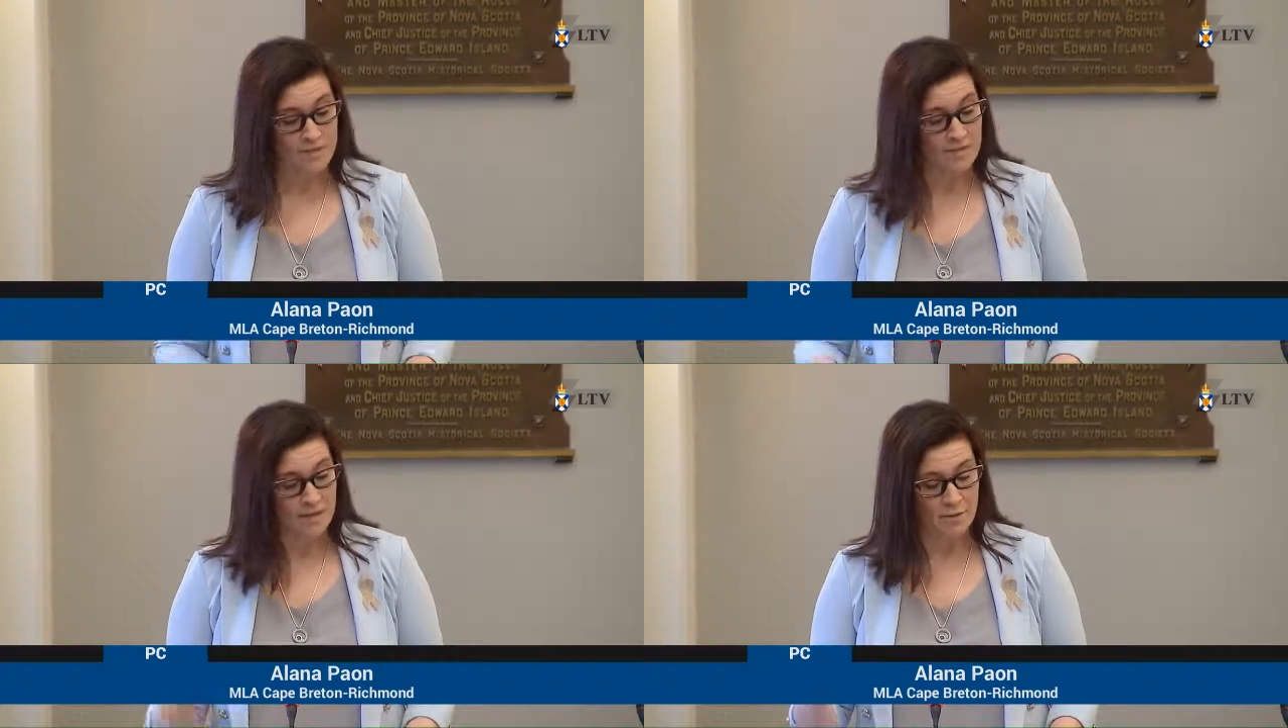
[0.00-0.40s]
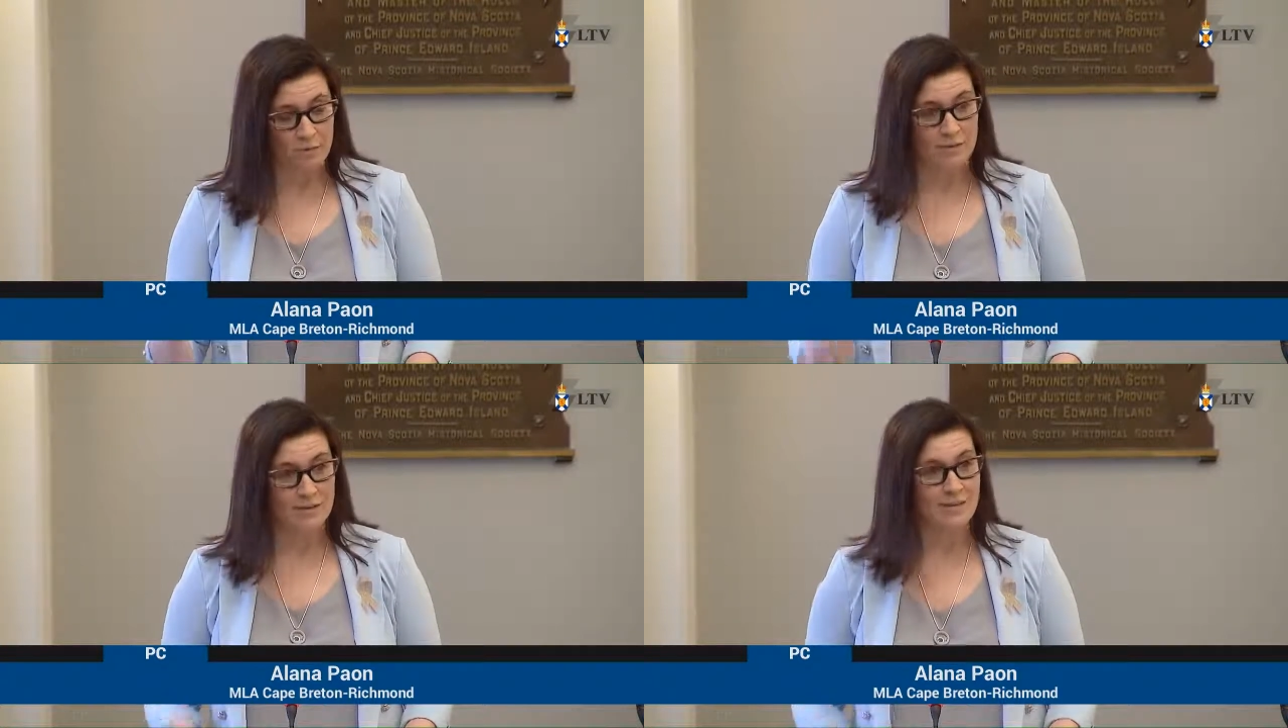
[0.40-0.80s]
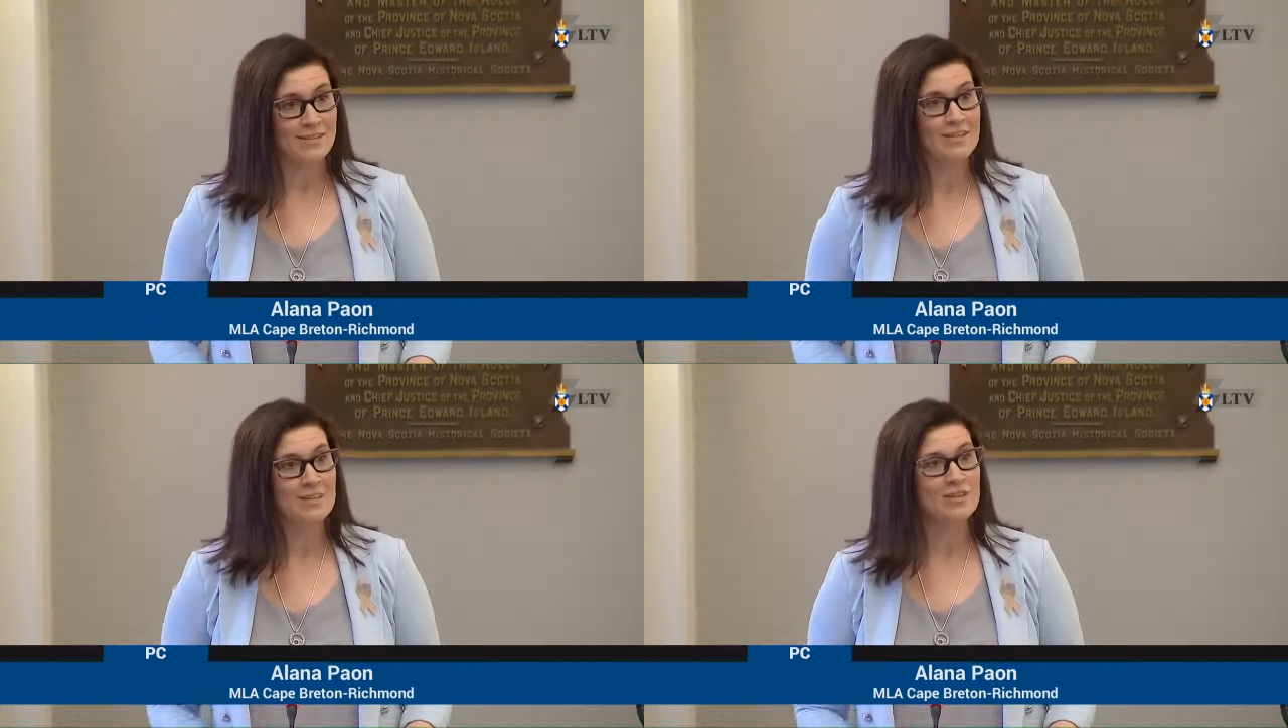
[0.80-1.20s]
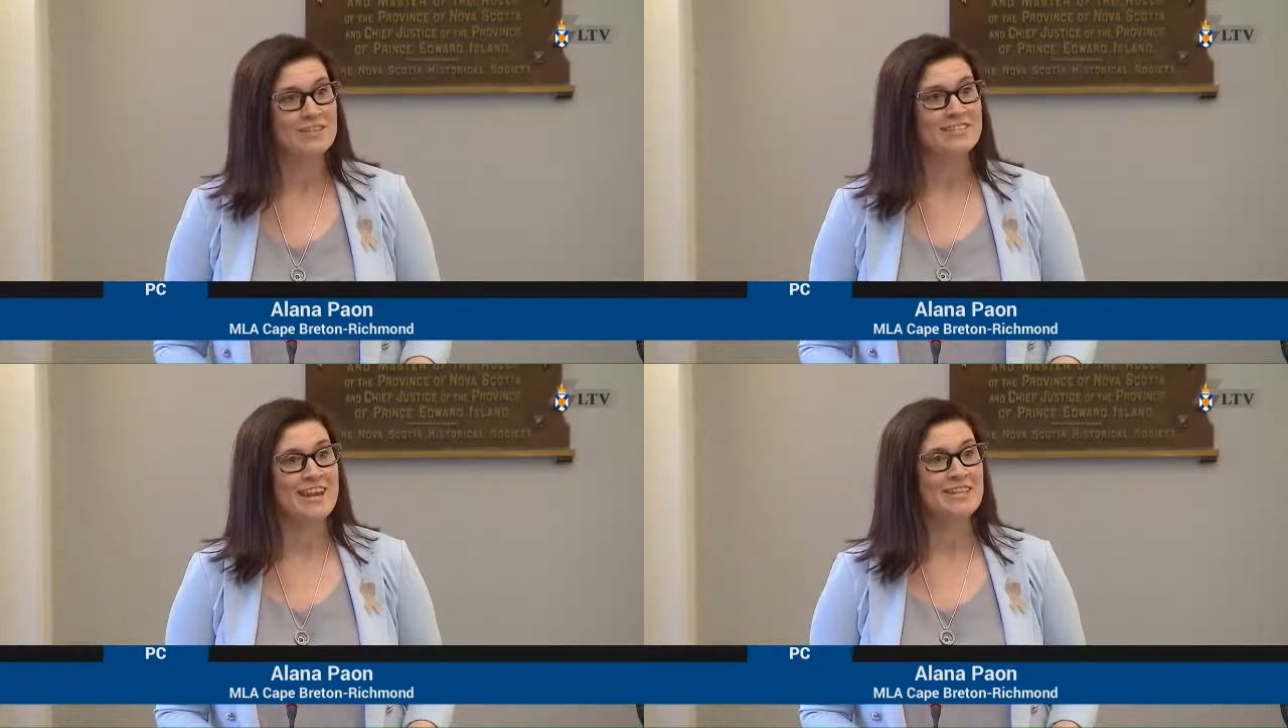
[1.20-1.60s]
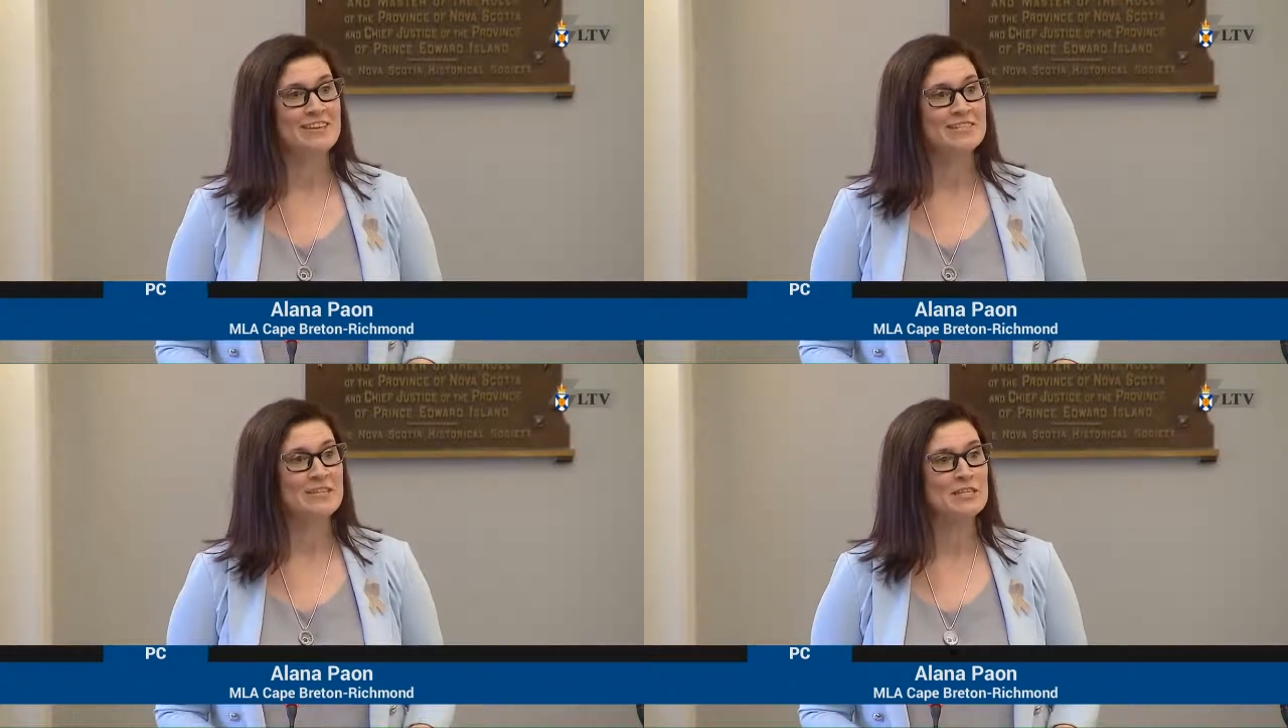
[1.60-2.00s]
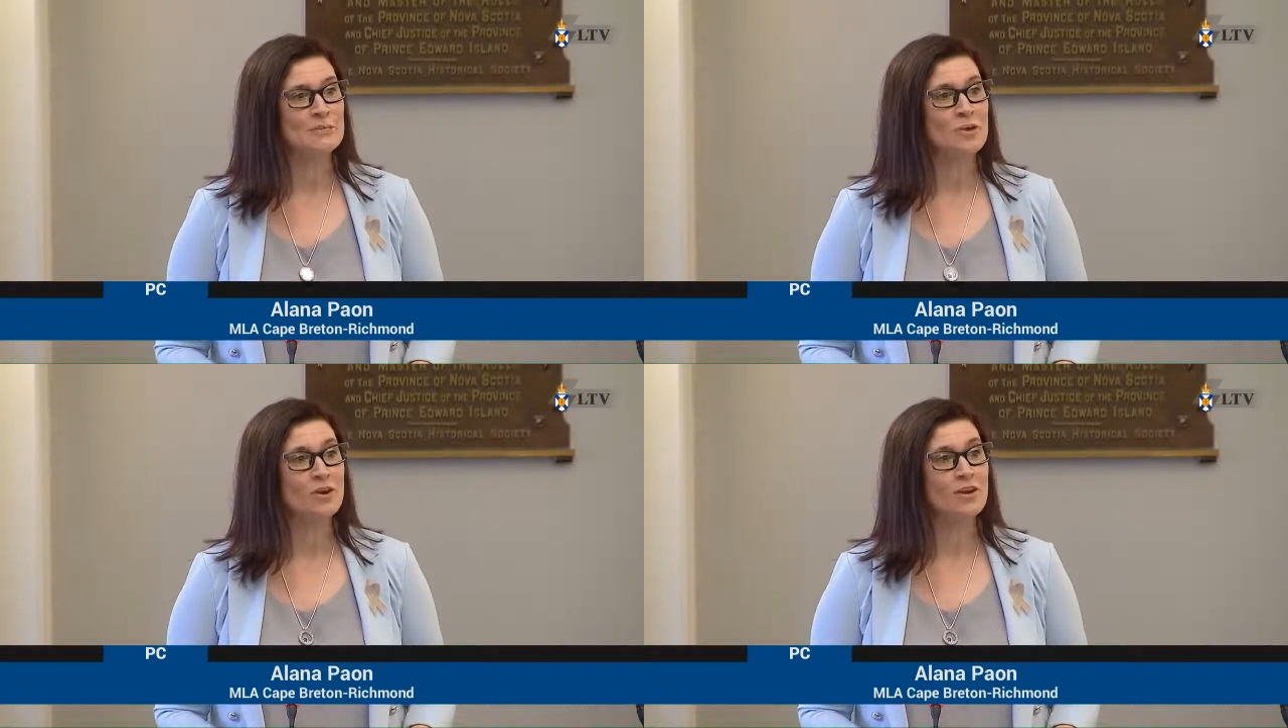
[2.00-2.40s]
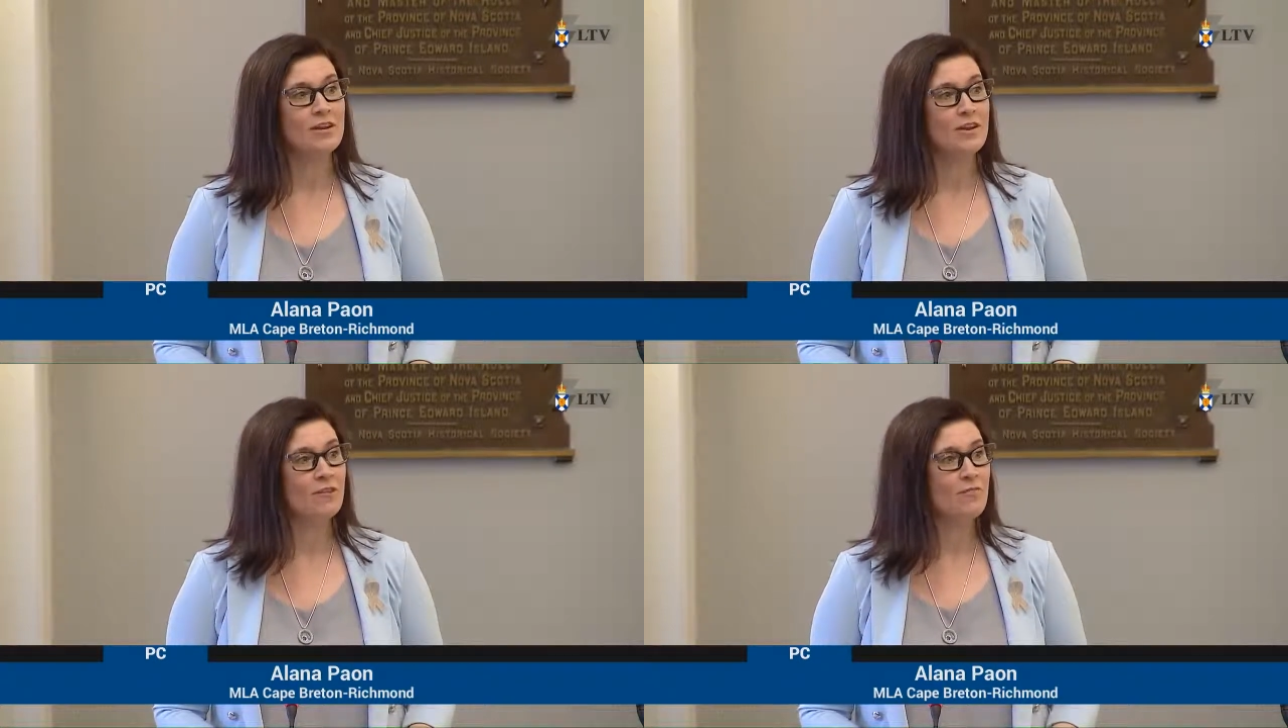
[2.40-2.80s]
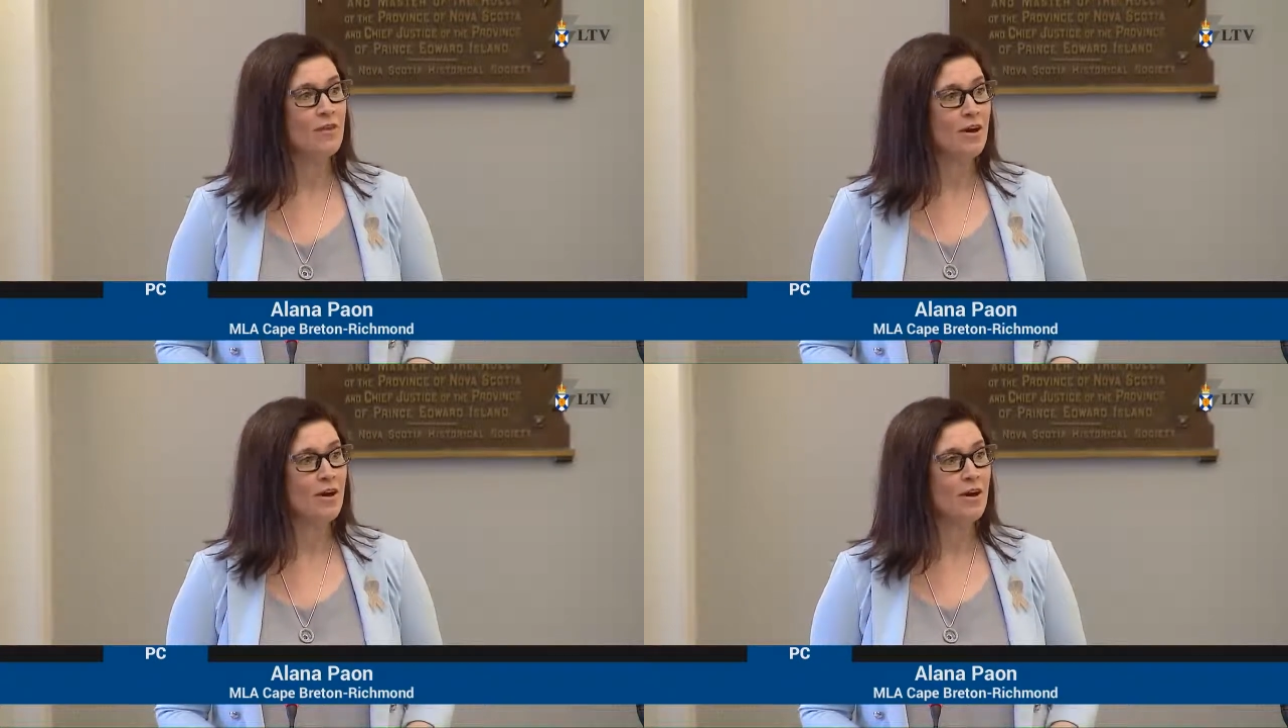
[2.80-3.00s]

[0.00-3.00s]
and I'm going to continue to say this in the spirit of